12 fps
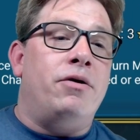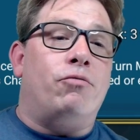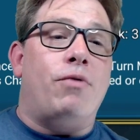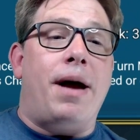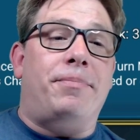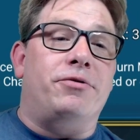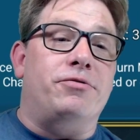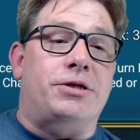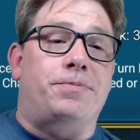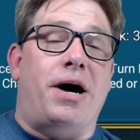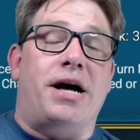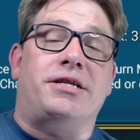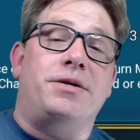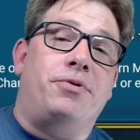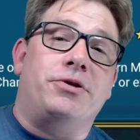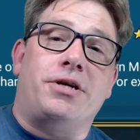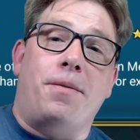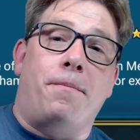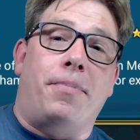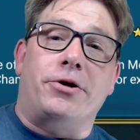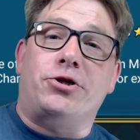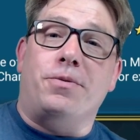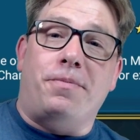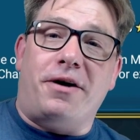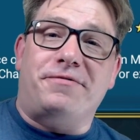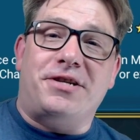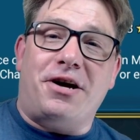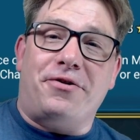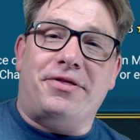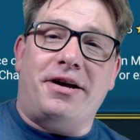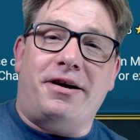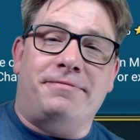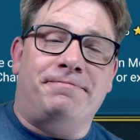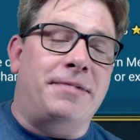Rapid response. He puts a bunch of buffs out there,